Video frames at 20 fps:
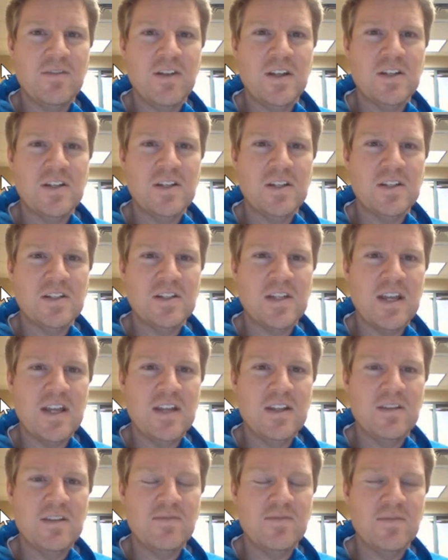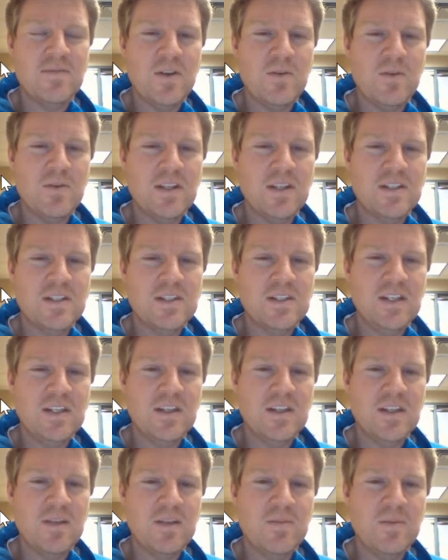inventions, no one can
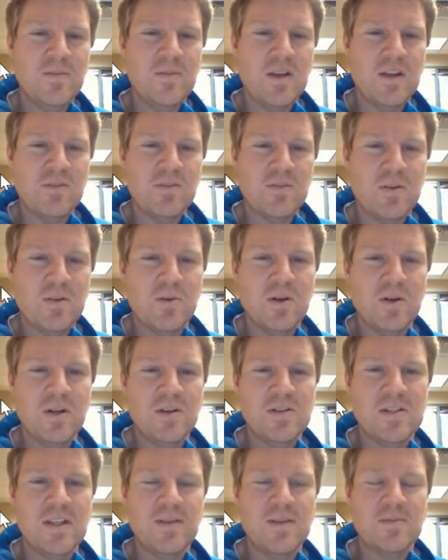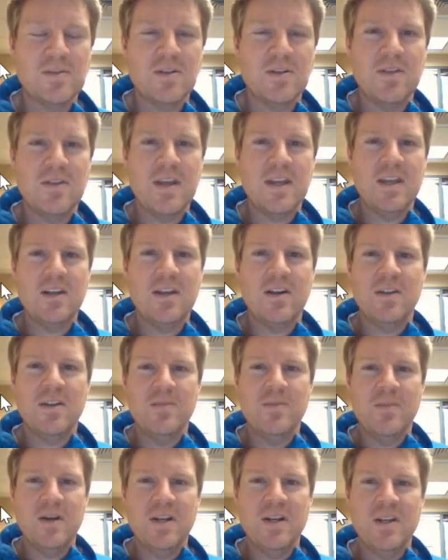steal them and reproduce them, so they get all
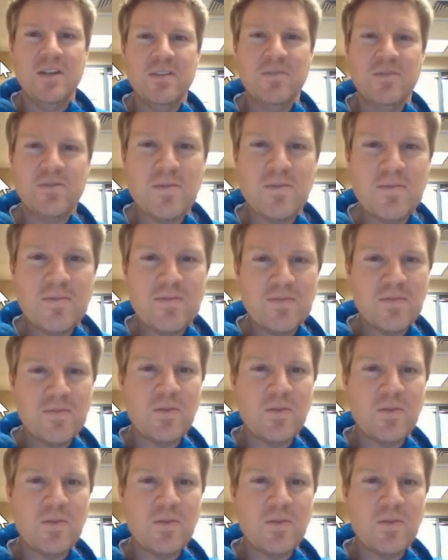the money from